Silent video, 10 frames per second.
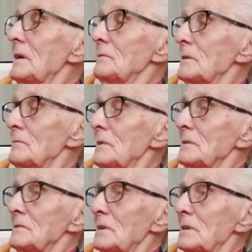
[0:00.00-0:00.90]
And,
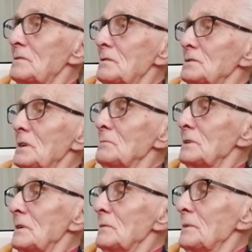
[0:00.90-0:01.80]
Christine
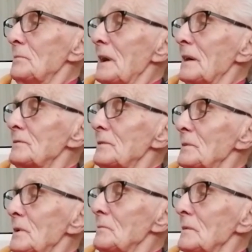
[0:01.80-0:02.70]
was a little bit back
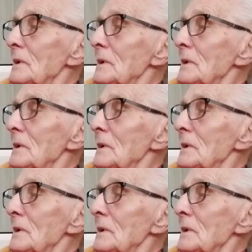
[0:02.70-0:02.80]
from him.